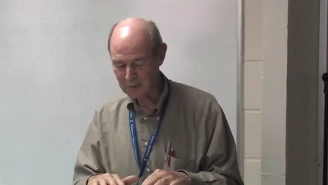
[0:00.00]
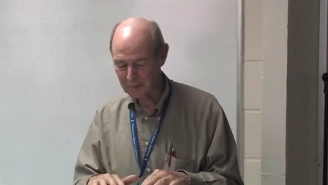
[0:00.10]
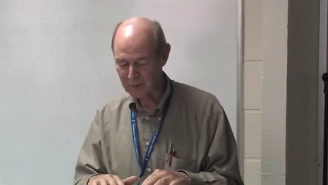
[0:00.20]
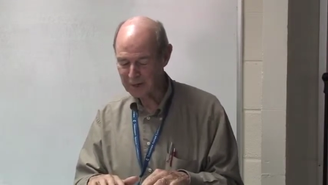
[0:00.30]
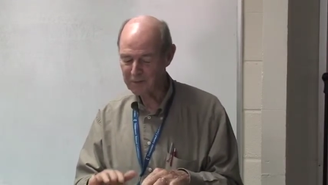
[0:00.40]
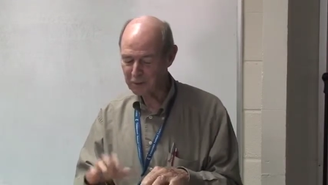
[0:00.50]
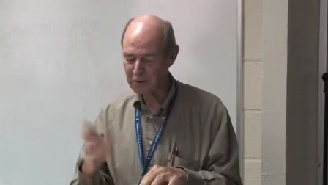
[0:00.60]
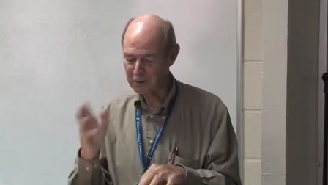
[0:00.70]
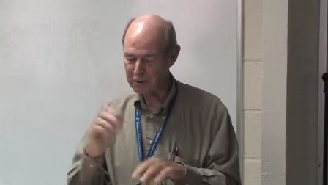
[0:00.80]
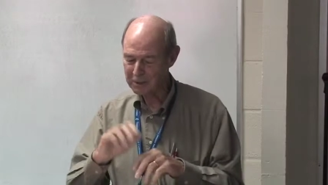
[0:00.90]
many of you
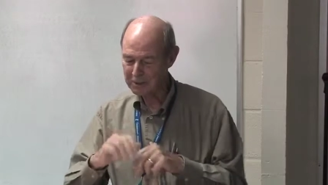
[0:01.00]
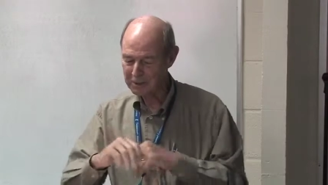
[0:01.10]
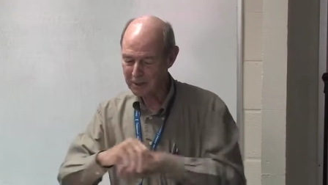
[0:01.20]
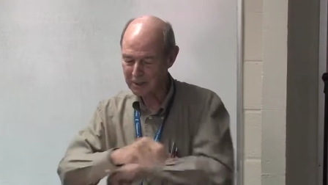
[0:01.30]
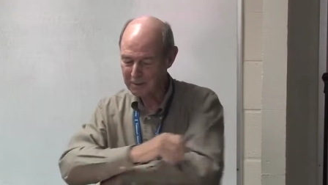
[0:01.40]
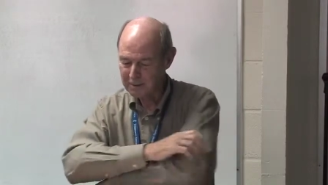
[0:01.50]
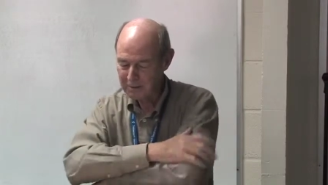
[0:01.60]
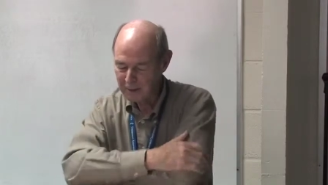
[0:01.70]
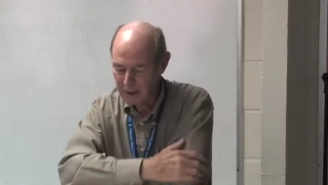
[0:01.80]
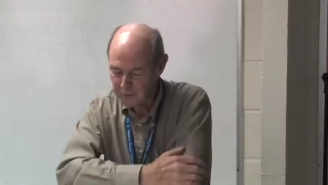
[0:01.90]
know that uh,
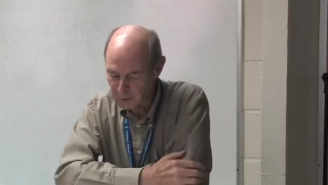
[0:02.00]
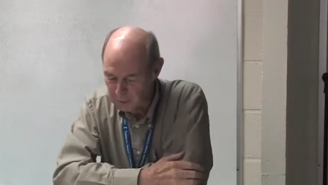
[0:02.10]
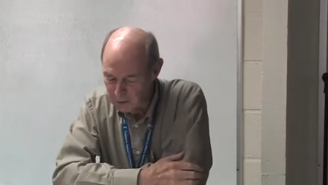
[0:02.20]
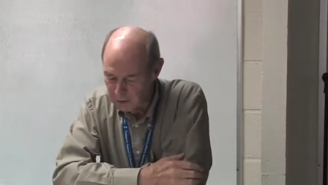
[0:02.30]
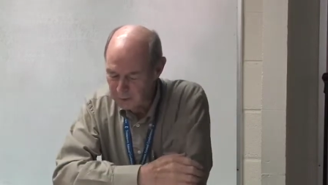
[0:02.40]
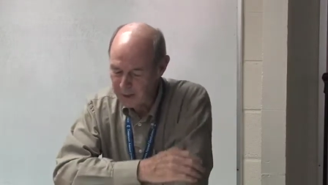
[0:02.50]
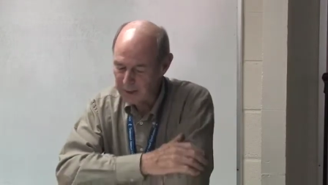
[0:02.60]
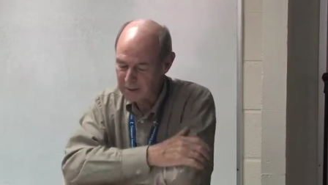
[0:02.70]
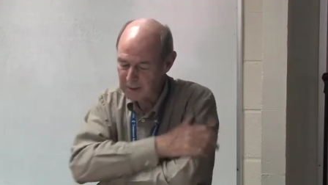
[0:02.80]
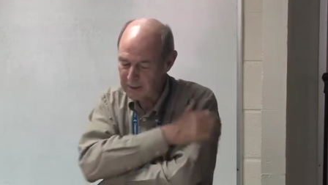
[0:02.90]
I was widowed
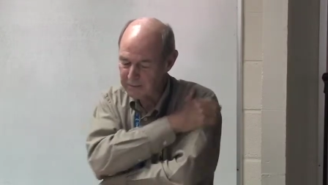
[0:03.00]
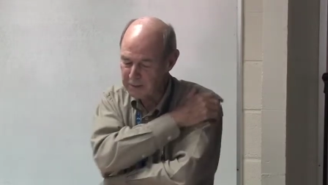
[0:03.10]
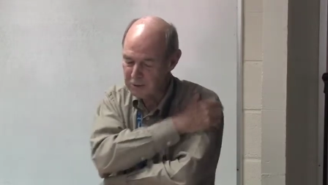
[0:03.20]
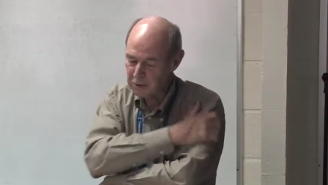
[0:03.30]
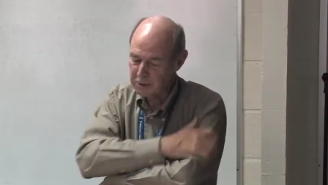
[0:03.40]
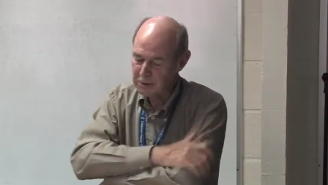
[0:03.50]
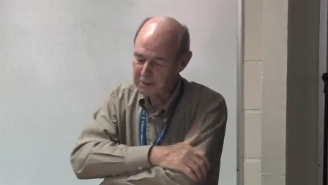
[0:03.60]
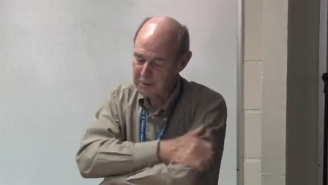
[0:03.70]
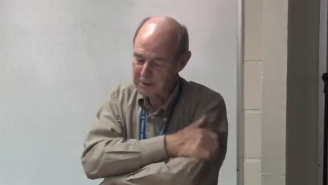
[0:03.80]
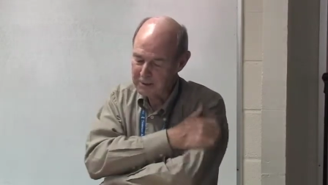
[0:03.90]
about 11 years ago,
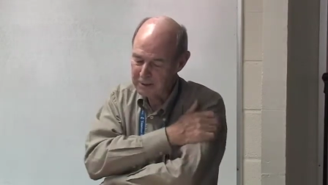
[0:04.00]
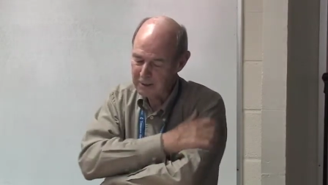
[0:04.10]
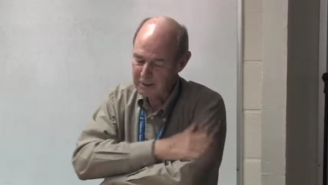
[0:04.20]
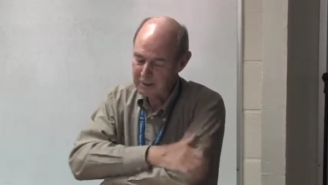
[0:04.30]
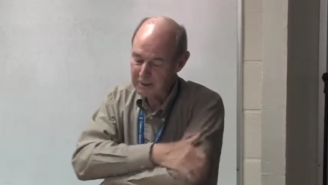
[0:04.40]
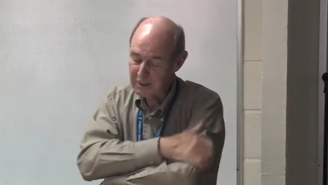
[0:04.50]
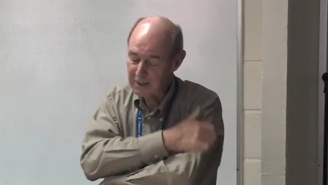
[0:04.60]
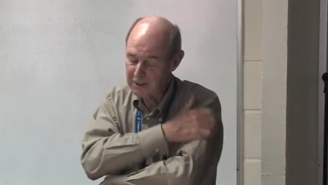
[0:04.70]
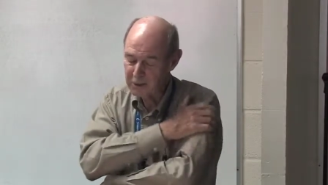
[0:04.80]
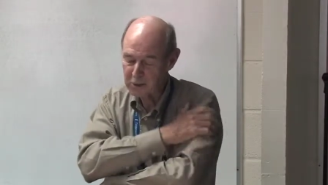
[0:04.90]
and then uh,
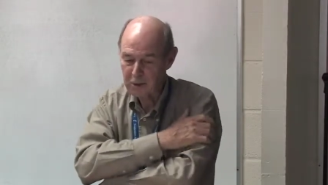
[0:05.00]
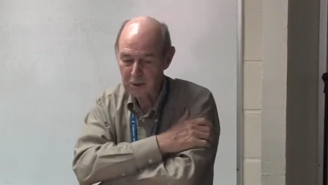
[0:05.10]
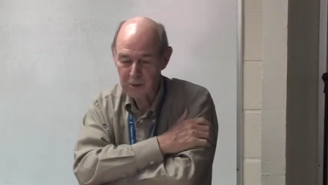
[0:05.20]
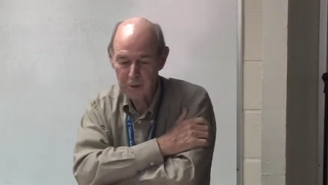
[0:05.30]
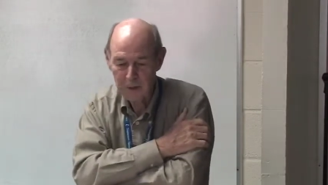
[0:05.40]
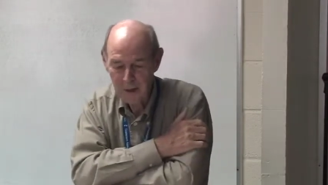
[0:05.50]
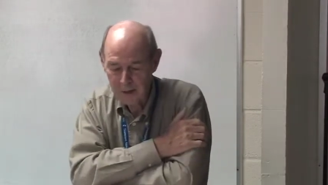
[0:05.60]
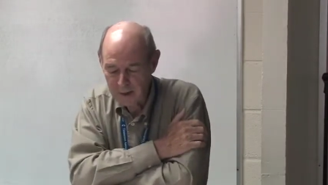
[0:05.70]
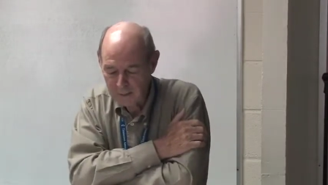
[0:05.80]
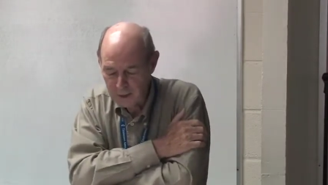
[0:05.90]
nine years ago,
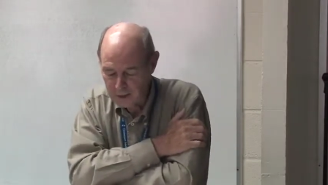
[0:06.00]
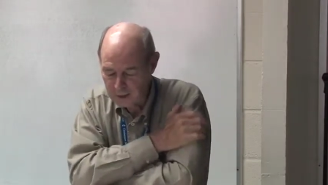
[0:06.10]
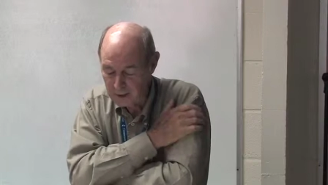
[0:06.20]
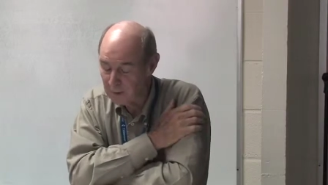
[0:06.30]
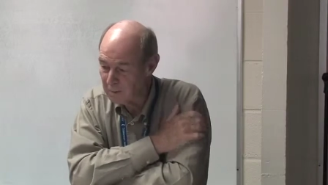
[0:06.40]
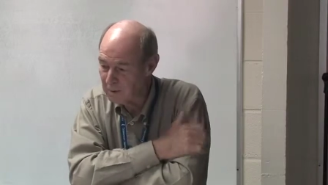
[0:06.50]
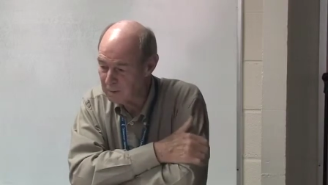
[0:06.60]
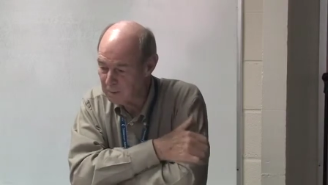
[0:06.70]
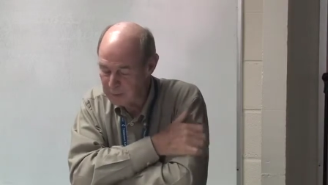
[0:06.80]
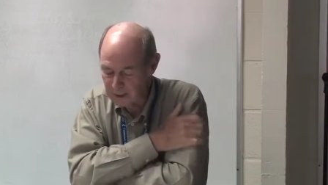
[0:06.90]
uh, I married a, widow
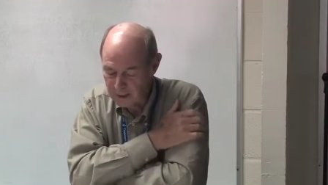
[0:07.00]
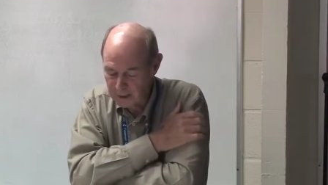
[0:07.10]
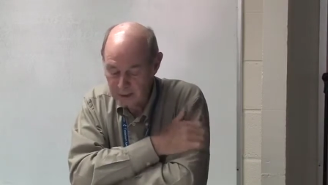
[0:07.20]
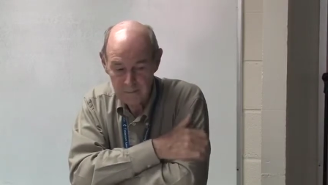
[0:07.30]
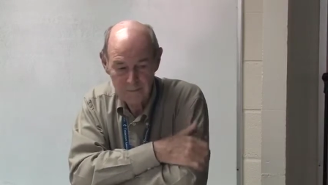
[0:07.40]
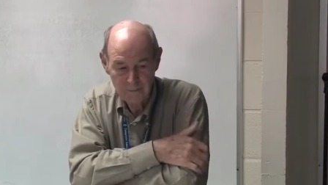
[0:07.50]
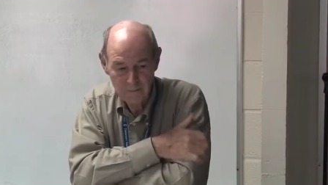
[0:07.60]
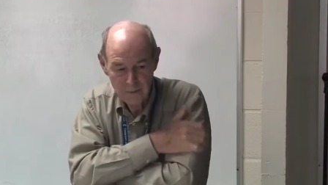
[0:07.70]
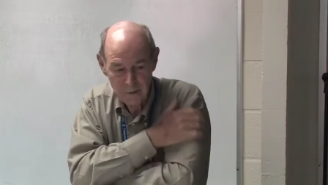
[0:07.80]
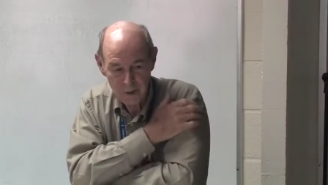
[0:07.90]
woman that I'd,
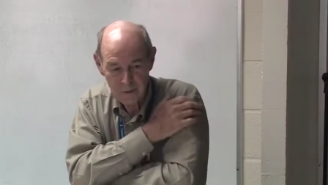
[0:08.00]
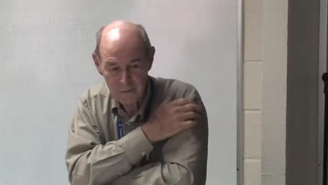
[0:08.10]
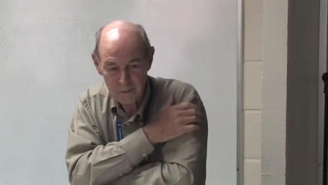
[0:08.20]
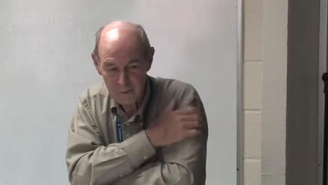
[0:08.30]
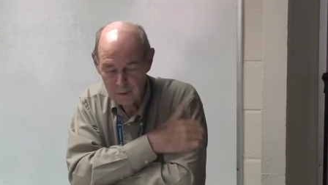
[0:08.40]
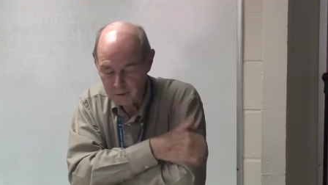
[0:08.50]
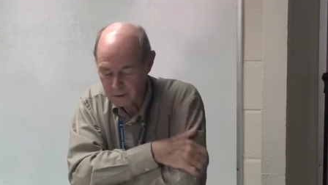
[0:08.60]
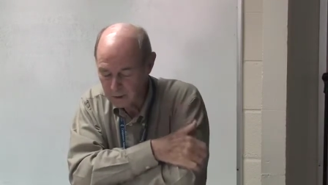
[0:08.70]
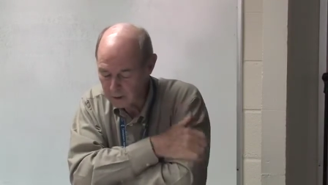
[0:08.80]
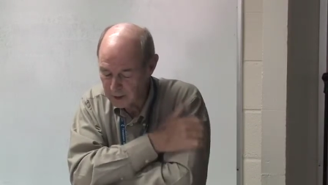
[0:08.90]
I'd known
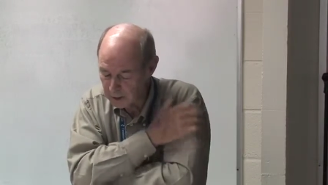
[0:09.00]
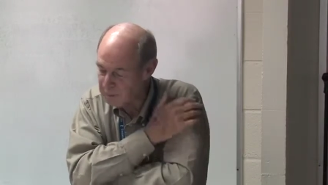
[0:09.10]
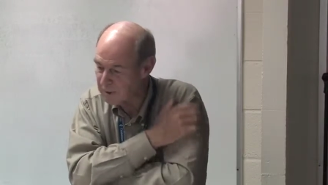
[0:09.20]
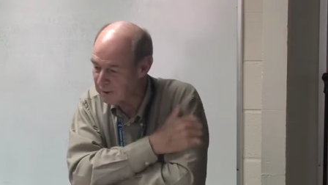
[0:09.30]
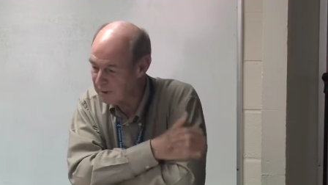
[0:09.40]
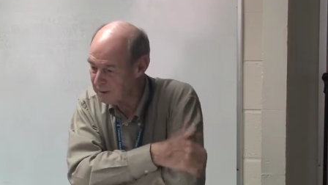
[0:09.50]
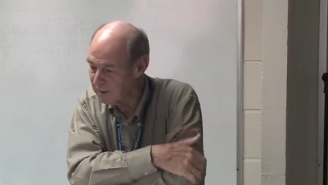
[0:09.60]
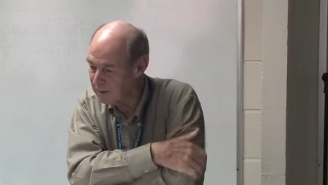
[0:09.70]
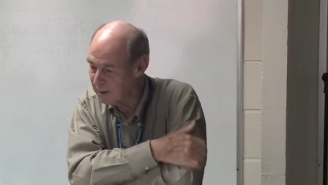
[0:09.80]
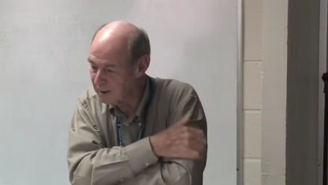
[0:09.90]
her husband,
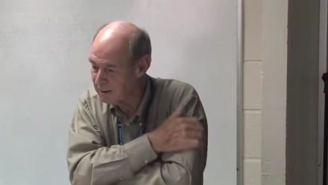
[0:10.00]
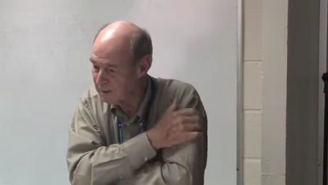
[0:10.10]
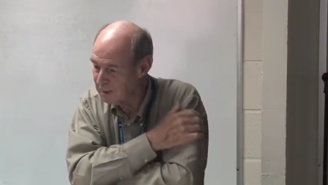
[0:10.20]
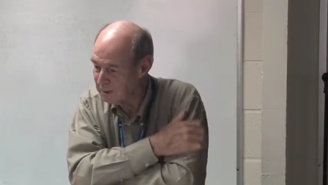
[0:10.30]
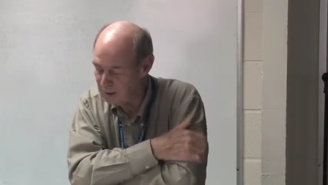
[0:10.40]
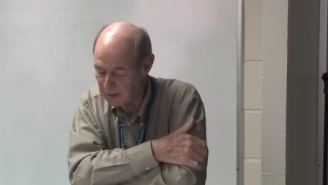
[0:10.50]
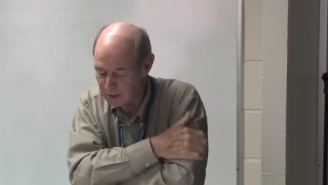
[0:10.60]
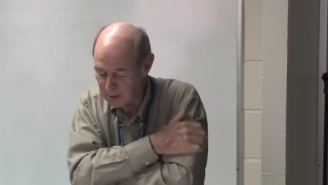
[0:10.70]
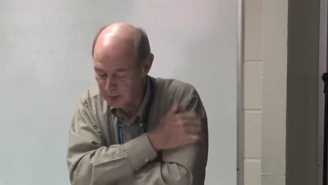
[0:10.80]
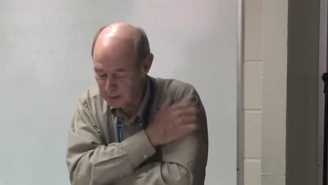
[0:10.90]
and uh, we were all in
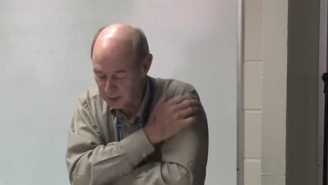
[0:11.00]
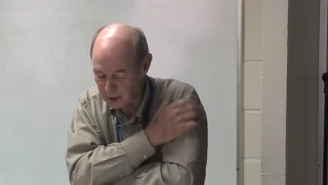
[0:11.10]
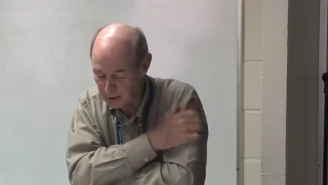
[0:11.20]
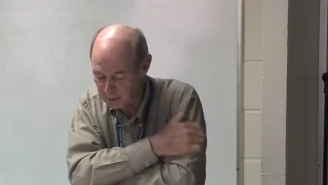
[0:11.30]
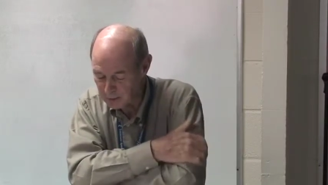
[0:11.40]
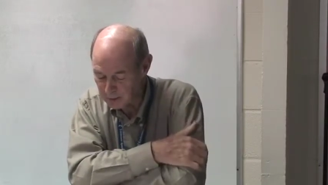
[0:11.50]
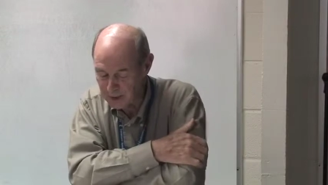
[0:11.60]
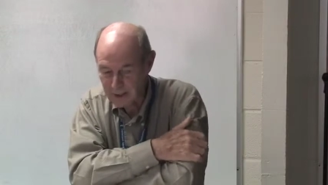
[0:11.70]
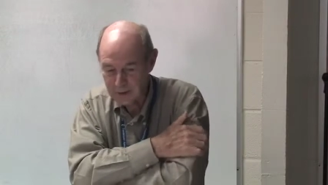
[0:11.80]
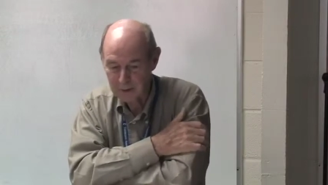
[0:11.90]
the same Sunday school
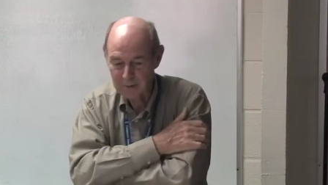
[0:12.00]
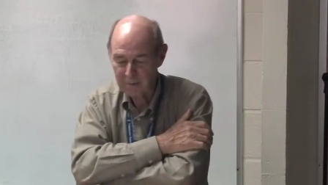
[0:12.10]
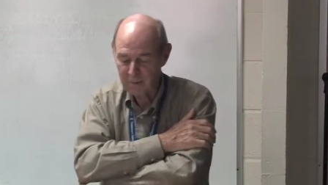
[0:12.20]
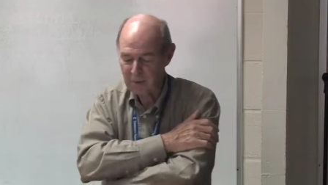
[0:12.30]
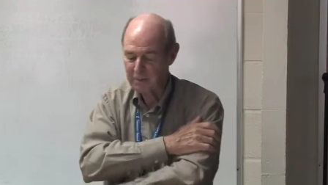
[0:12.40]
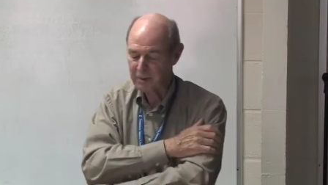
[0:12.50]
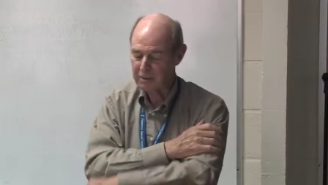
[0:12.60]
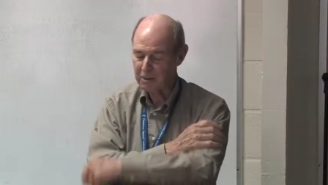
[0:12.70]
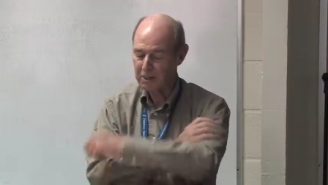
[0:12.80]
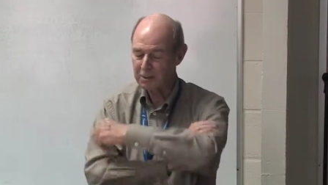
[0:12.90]
class at
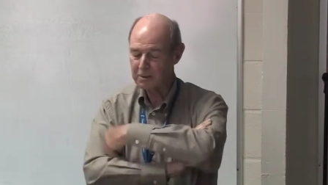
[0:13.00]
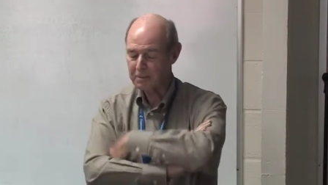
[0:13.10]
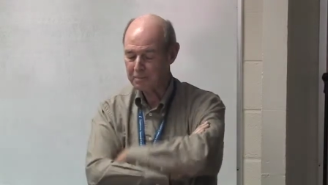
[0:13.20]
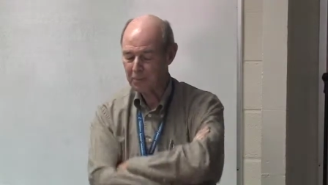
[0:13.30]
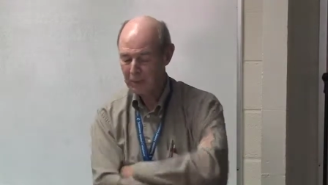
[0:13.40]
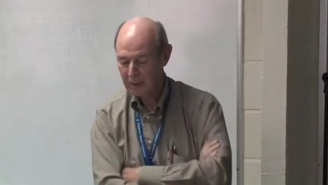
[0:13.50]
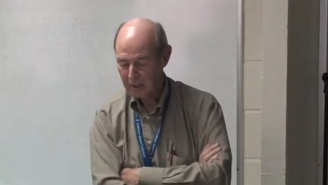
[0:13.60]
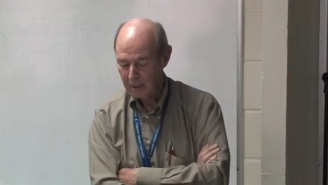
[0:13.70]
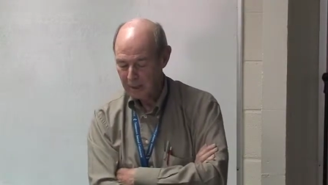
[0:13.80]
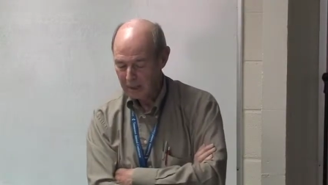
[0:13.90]
Belmont together. and
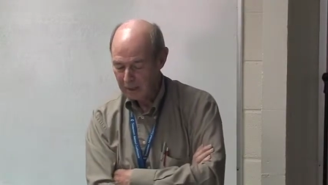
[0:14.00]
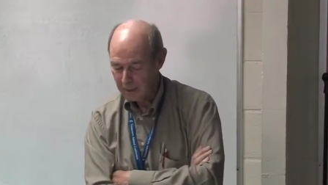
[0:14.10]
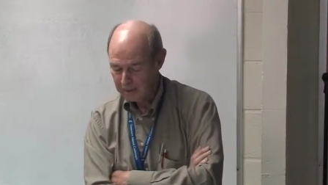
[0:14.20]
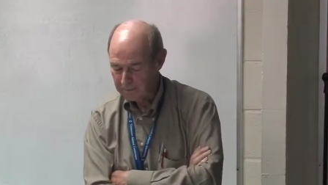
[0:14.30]
uh,